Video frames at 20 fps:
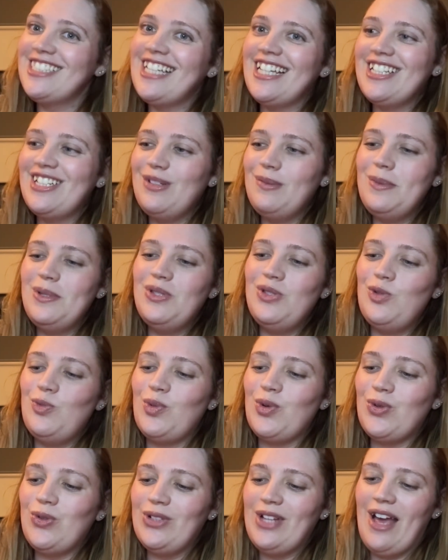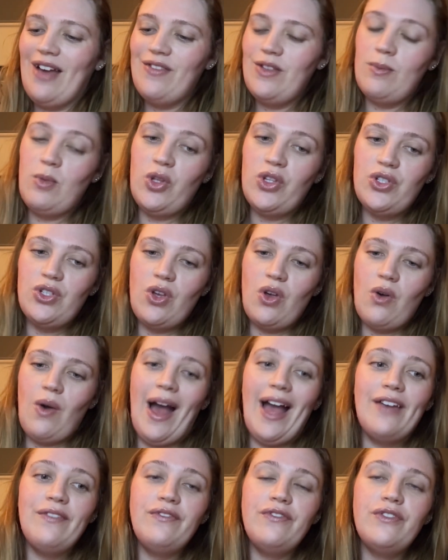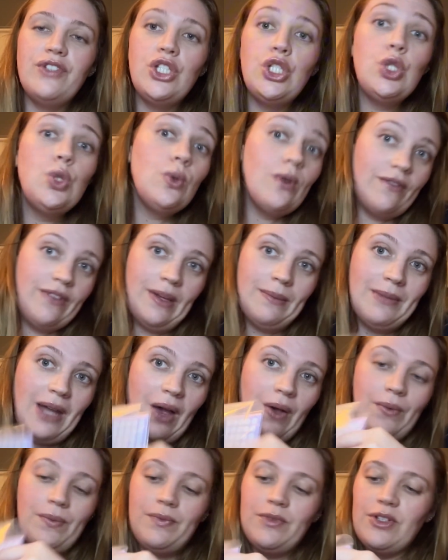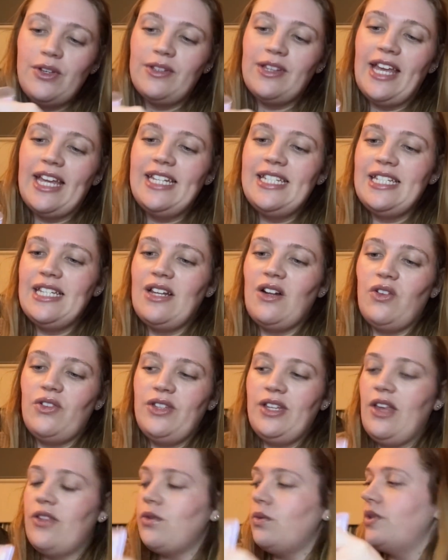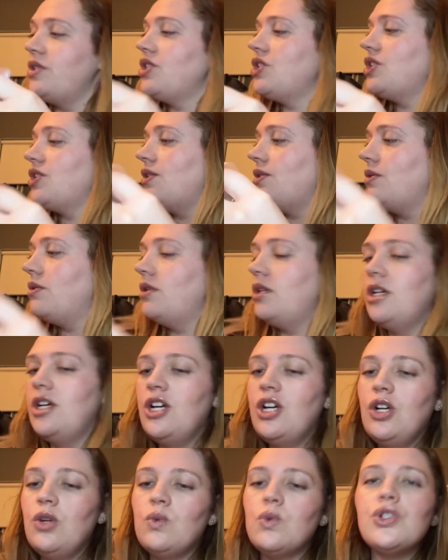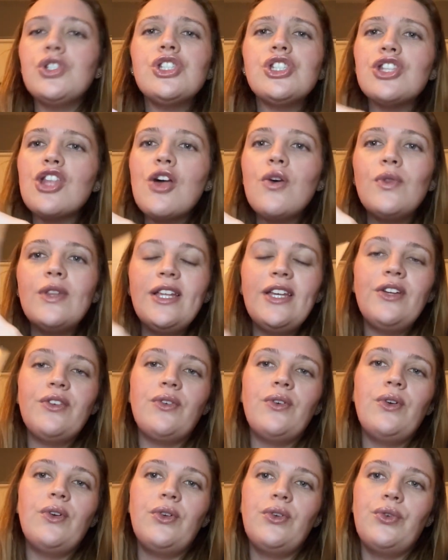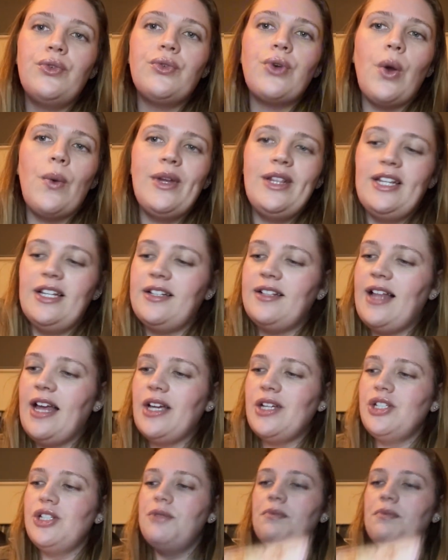I think it'd be super cool to have them all. So I have 2 of them now. So I'd like to get all the other ones too. We're slowly growing the collection.